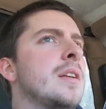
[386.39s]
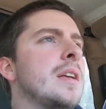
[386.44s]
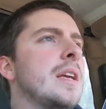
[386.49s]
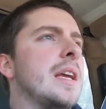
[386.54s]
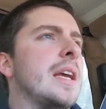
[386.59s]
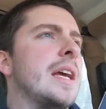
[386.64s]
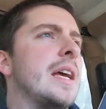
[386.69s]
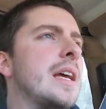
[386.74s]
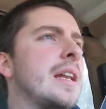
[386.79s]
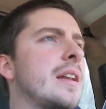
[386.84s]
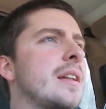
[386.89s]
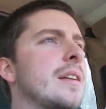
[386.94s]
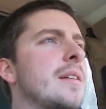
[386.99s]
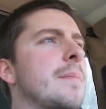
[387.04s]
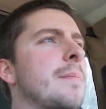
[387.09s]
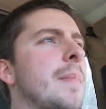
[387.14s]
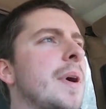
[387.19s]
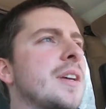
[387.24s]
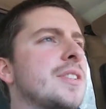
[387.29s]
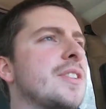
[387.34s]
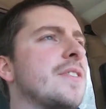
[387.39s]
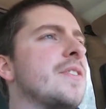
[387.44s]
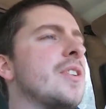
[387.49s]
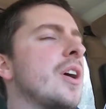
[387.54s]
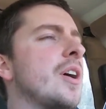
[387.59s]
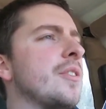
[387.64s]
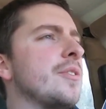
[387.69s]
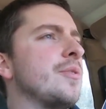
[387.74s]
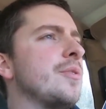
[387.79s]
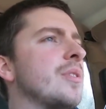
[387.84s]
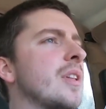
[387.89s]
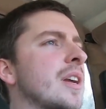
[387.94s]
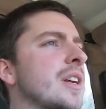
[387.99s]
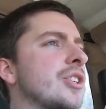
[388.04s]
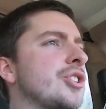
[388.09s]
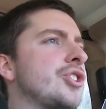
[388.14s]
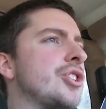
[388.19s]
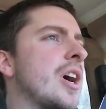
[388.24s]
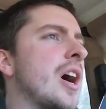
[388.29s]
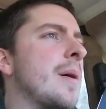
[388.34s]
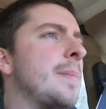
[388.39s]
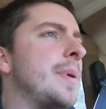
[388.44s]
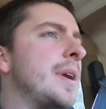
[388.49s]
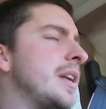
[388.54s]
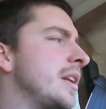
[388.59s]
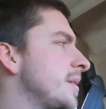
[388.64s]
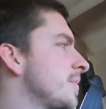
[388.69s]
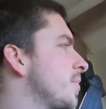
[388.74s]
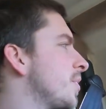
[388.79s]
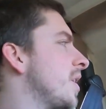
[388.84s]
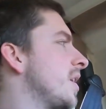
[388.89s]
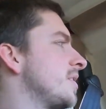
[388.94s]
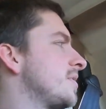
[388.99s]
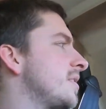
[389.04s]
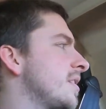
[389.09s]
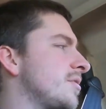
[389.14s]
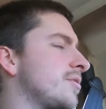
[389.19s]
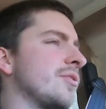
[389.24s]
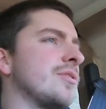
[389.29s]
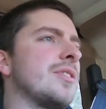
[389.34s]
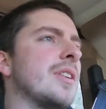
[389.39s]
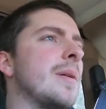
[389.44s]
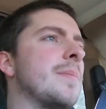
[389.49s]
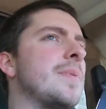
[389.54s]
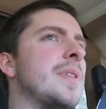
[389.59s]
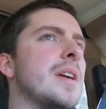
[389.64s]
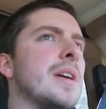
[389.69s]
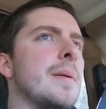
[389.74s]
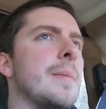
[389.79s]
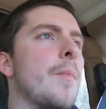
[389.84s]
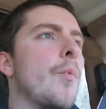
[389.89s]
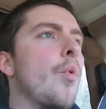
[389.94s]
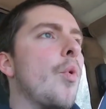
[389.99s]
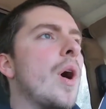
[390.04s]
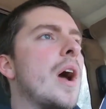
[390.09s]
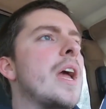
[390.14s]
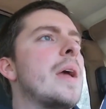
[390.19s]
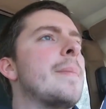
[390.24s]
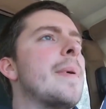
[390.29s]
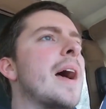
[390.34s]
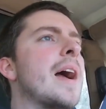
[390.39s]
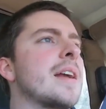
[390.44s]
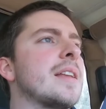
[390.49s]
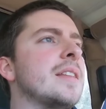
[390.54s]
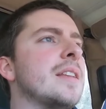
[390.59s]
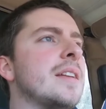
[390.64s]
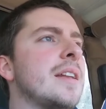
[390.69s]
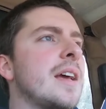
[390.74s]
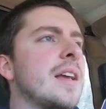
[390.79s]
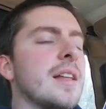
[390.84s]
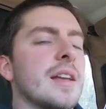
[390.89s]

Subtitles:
it must have gone through like a shop painting process or something way back in the day,